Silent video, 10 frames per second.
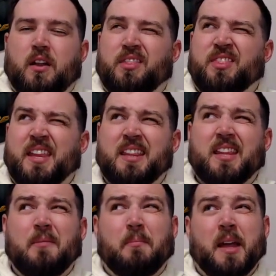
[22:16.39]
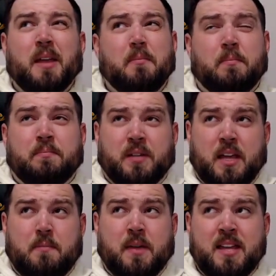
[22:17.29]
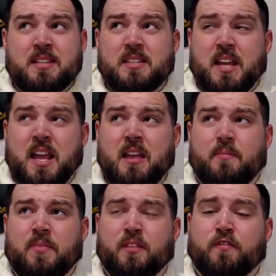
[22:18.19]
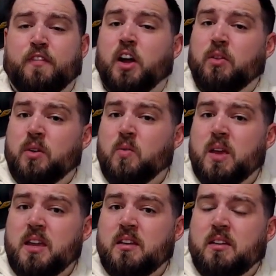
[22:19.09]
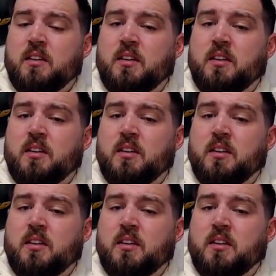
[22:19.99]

I think they might play Penn State the following week.